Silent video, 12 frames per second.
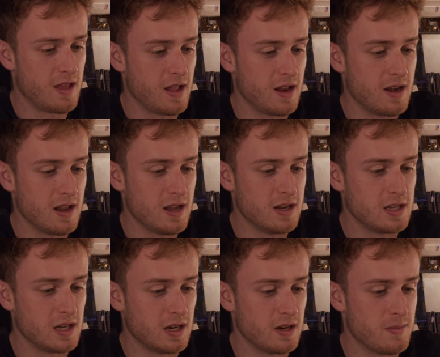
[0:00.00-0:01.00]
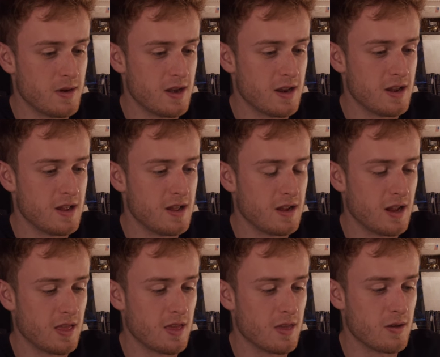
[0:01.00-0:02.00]
And each earbud
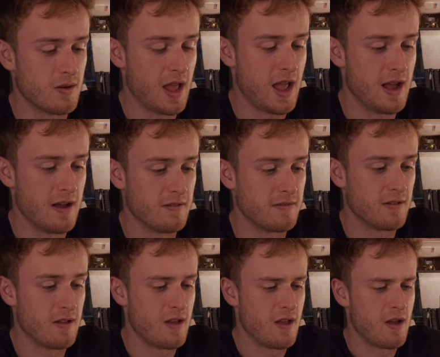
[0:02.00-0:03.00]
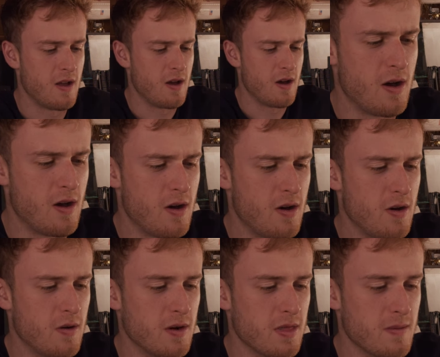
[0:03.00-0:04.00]
gets its own half.
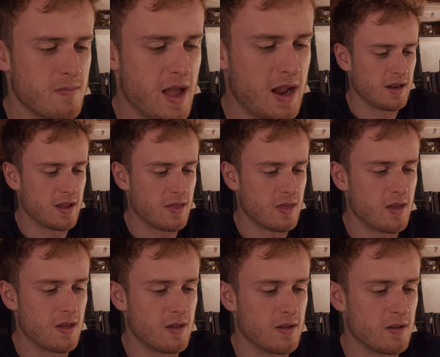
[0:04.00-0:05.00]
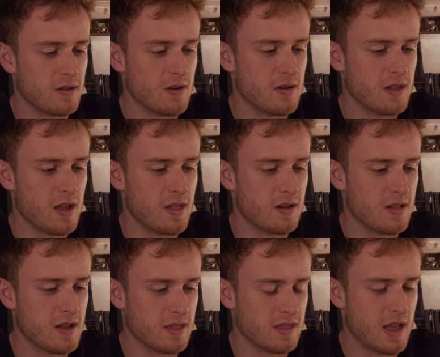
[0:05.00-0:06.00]
Oh, and the magnets go together like